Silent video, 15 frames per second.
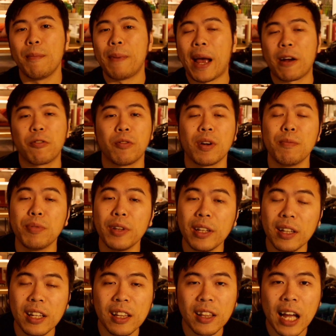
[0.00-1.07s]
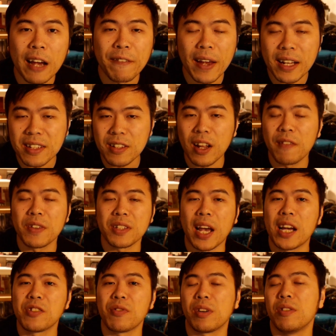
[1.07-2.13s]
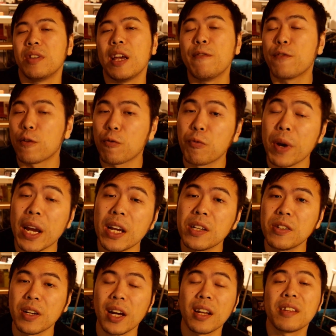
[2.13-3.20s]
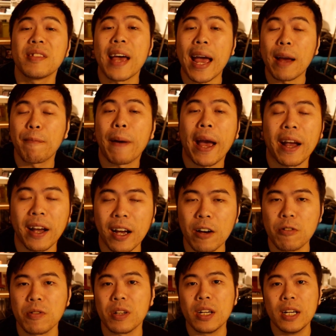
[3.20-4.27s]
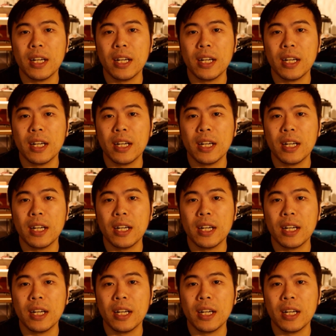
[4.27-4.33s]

back row completely live and still have a Sky Striker name from Raye to kind of tag back out.